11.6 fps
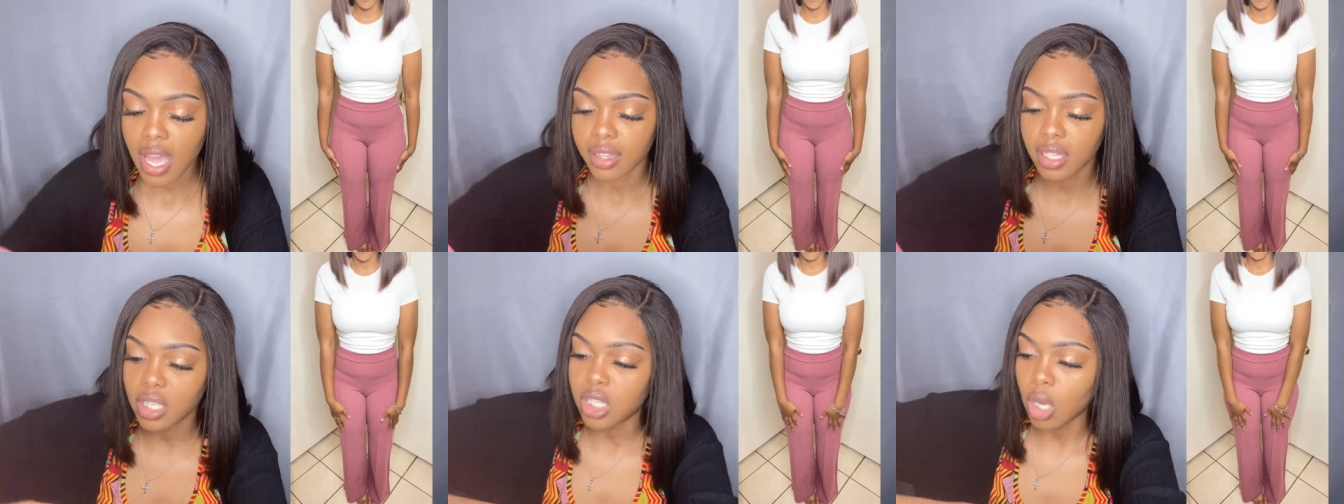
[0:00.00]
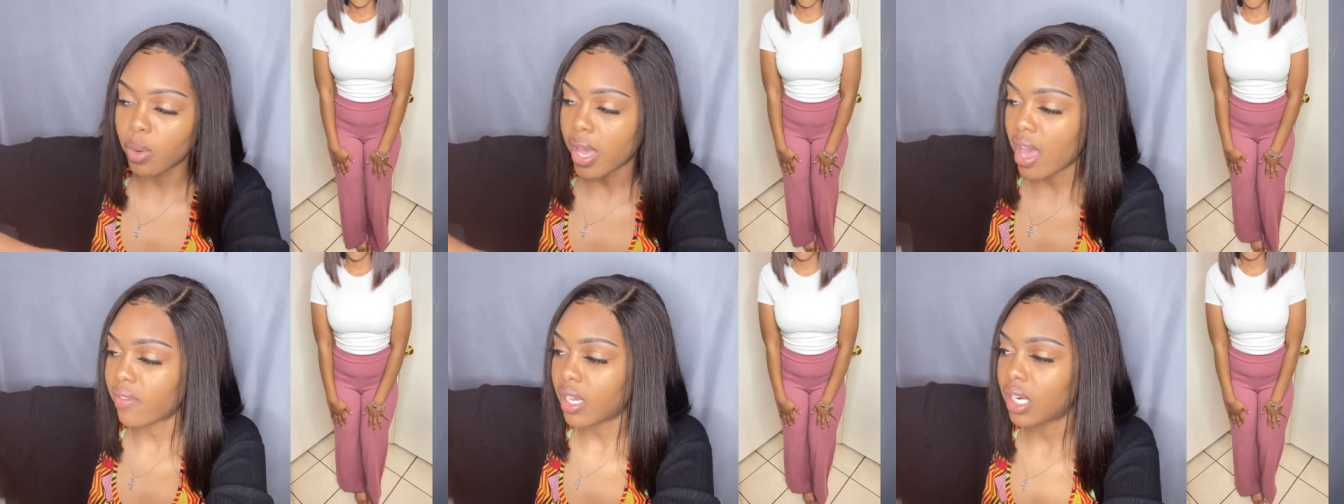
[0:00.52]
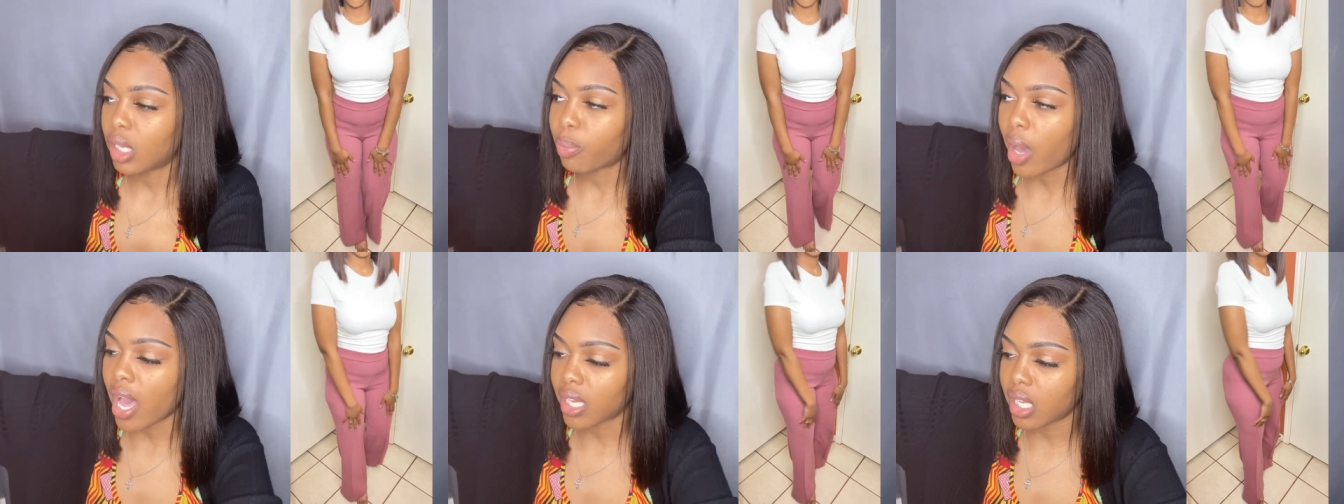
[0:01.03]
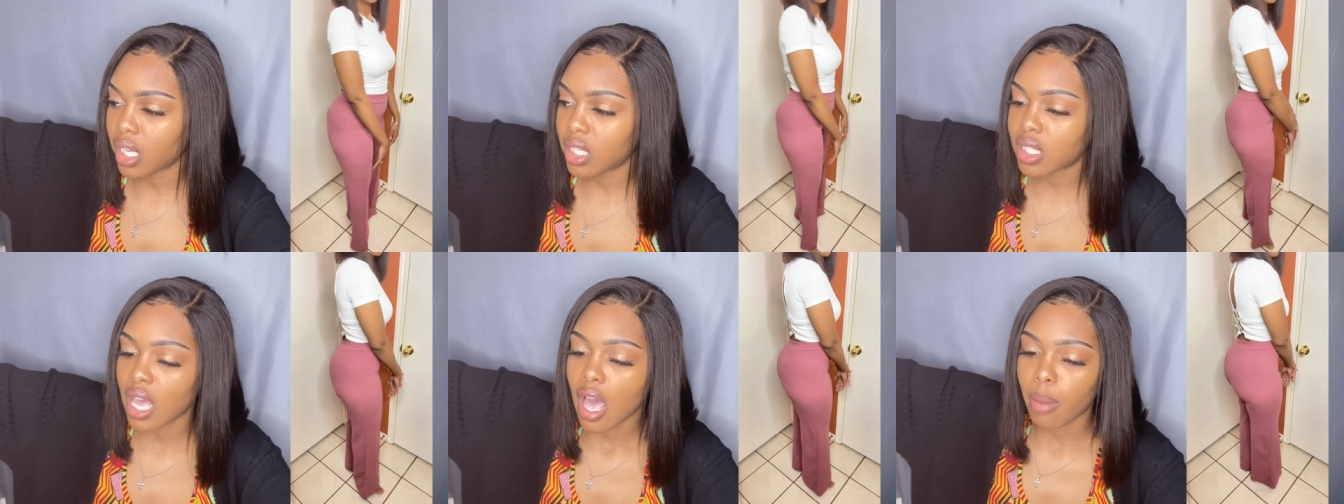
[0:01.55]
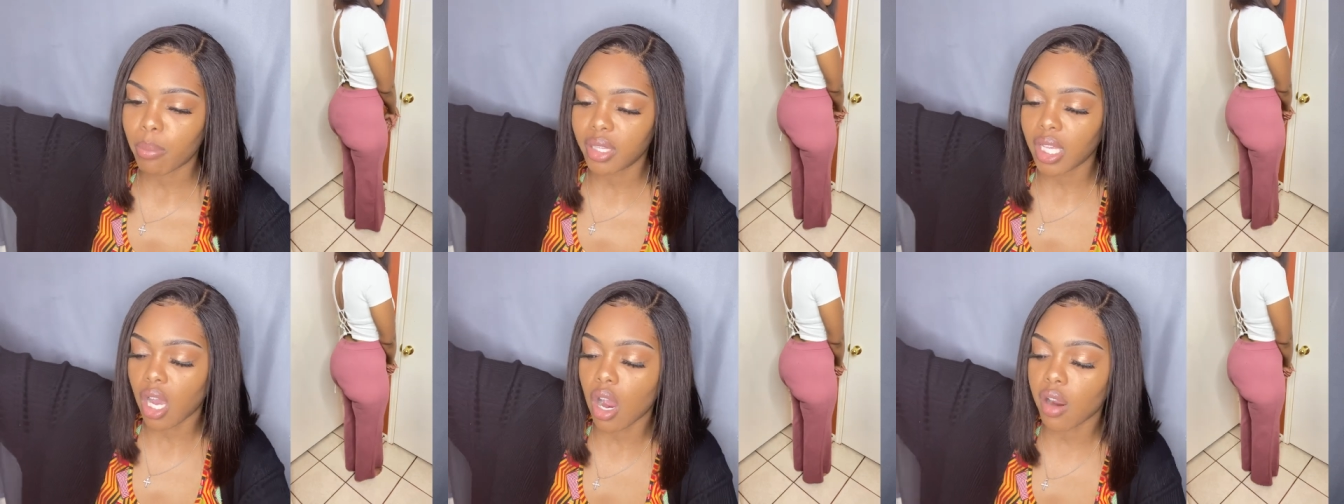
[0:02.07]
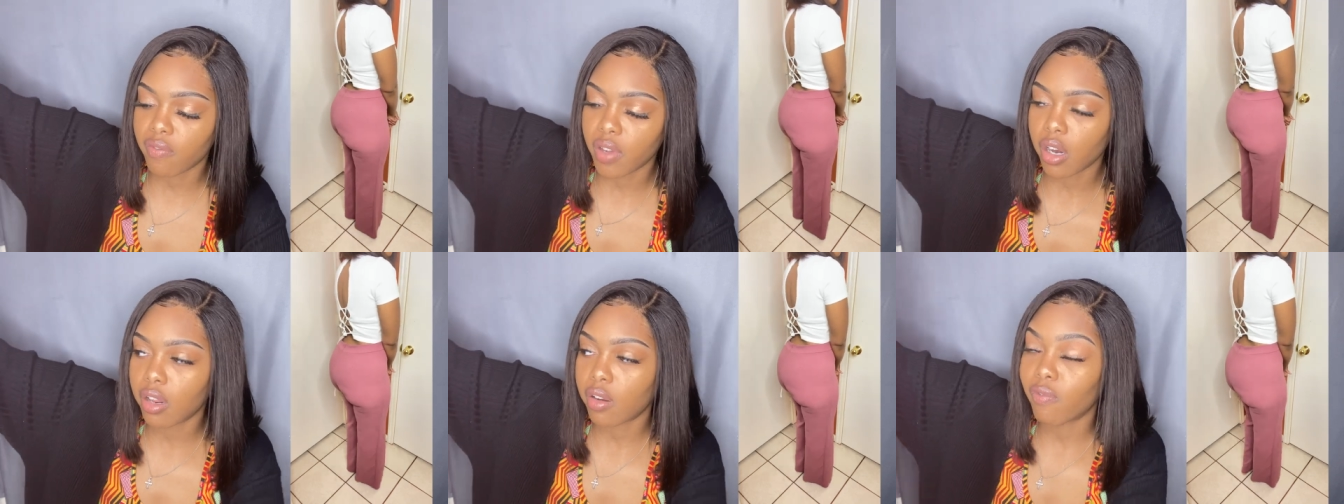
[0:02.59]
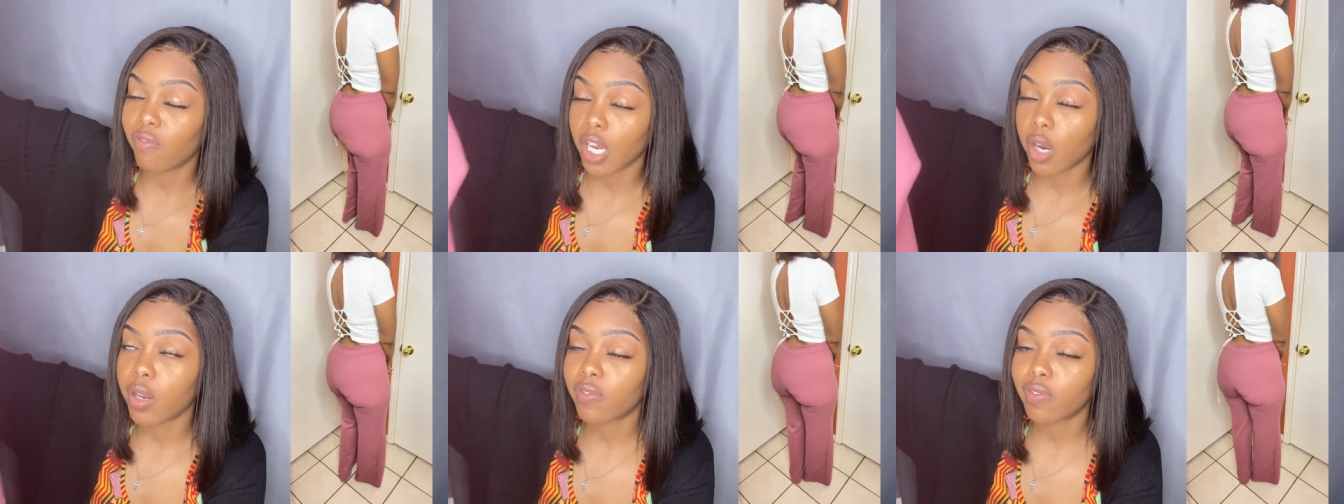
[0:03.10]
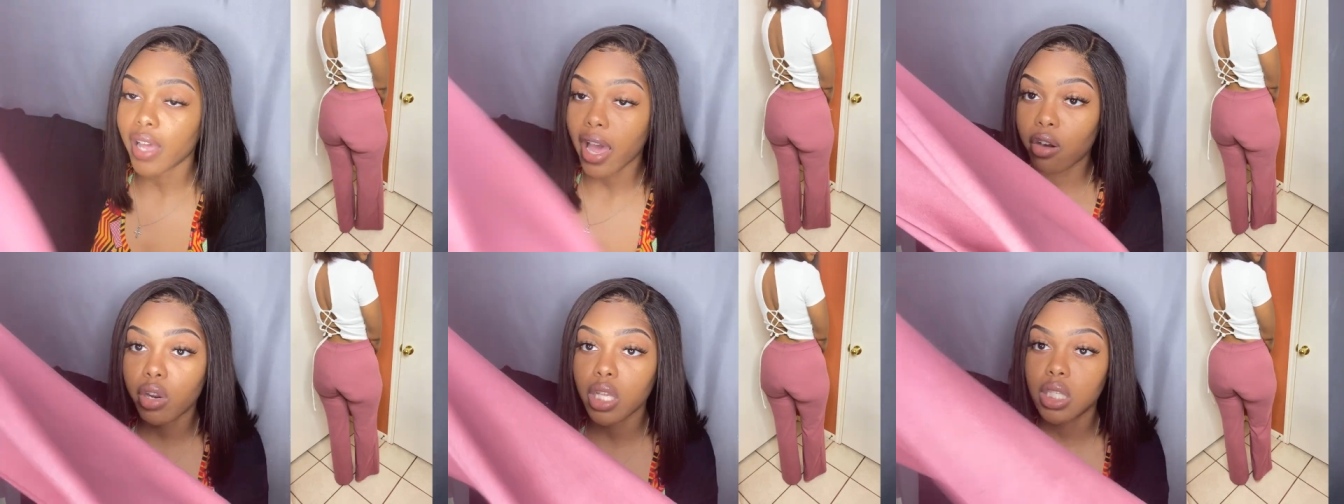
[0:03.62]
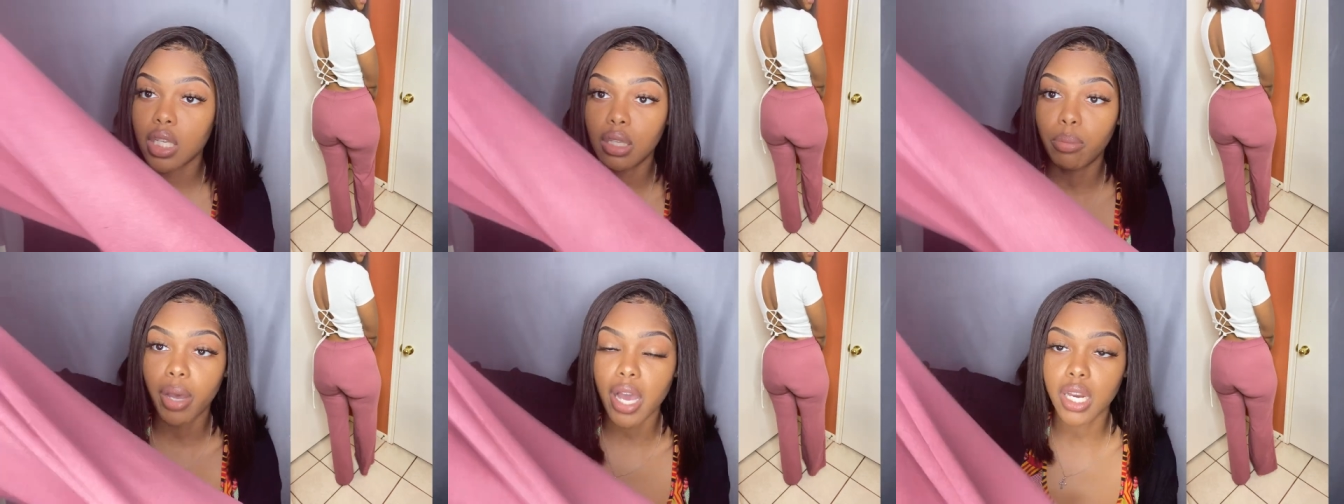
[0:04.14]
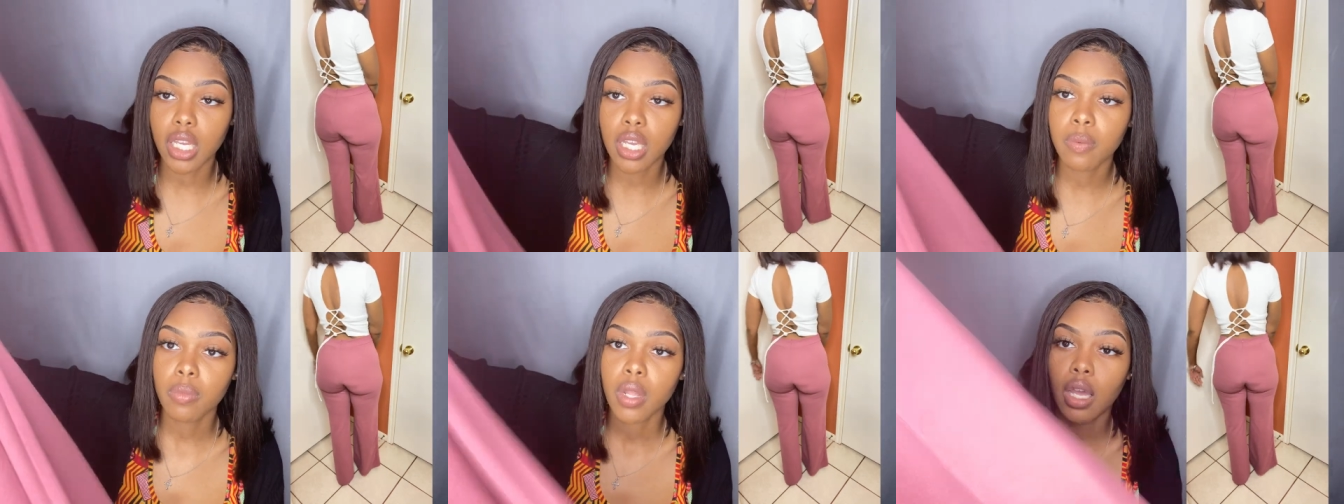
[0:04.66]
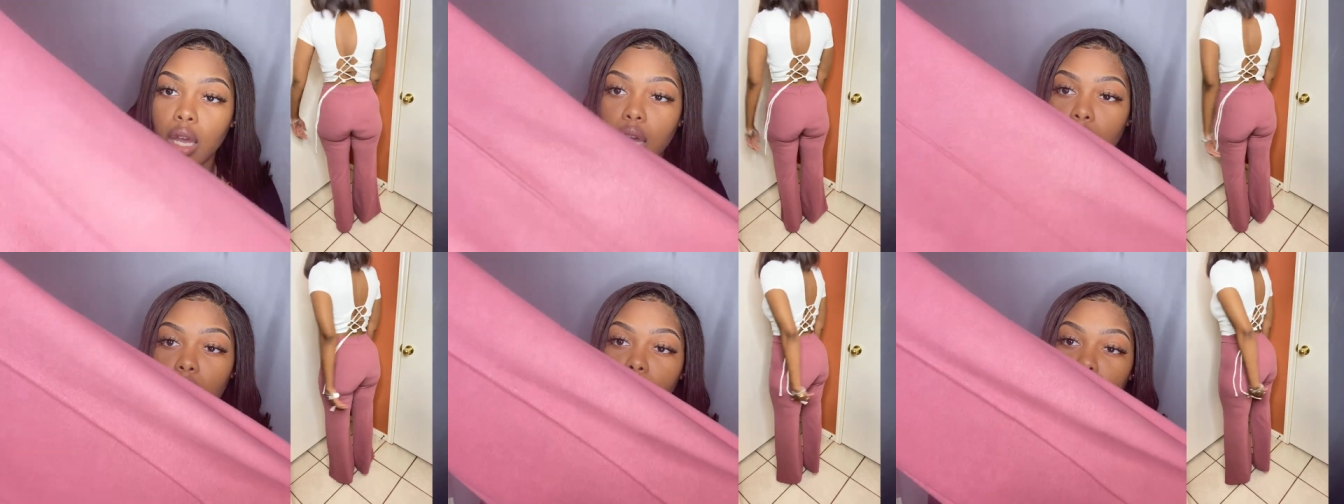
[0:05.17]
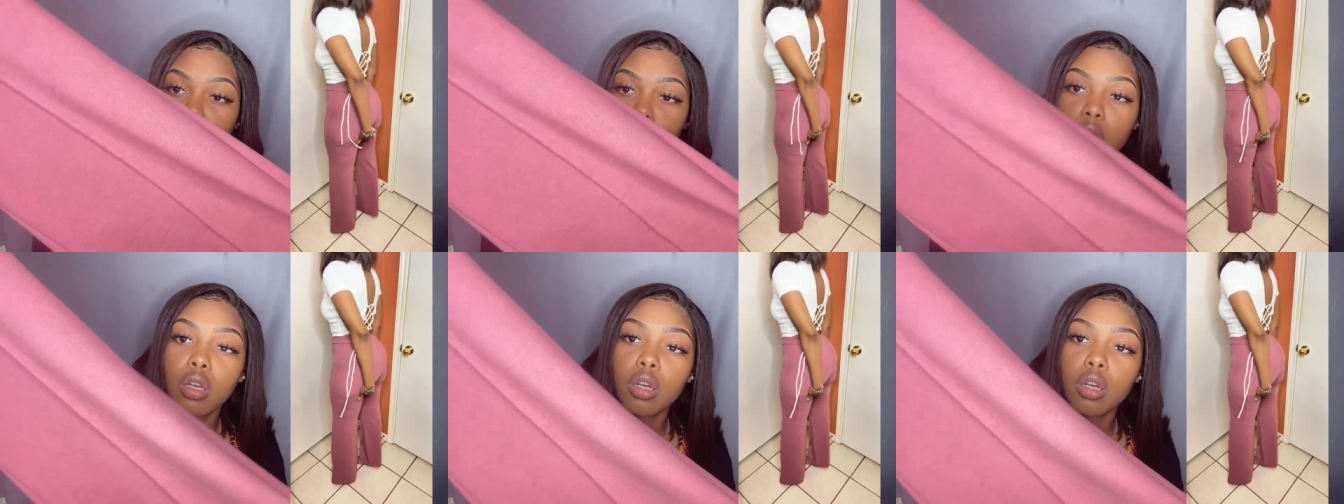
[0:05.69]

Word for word: these don't have any pockets but they are very very flattering to the body um